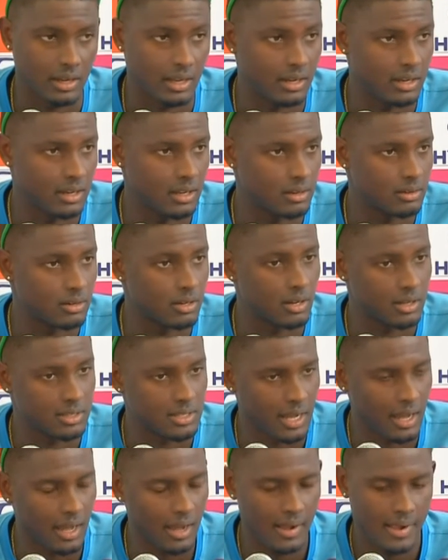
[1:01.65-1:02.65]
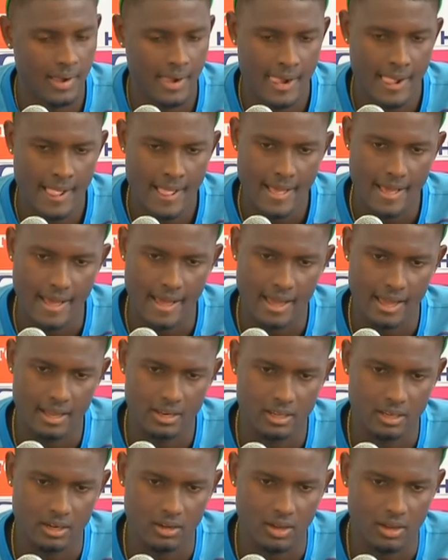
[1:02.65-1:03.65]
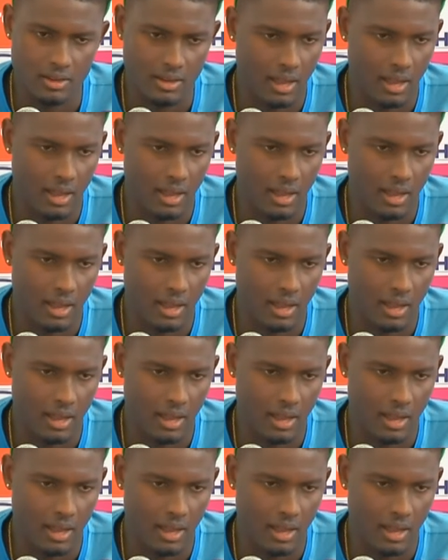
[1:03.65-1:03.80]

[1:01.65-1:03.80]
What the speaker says: the Indian attack. And, you know,